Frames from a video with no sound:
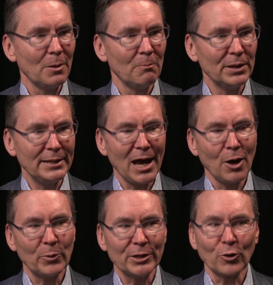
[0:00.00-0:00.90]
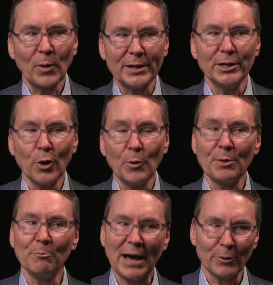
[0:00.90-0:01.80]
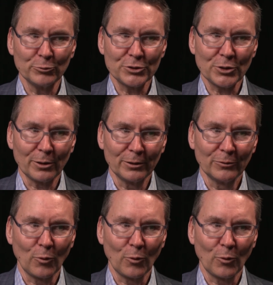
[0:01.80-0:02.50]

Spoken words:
But now we don't quite know what the boundaries are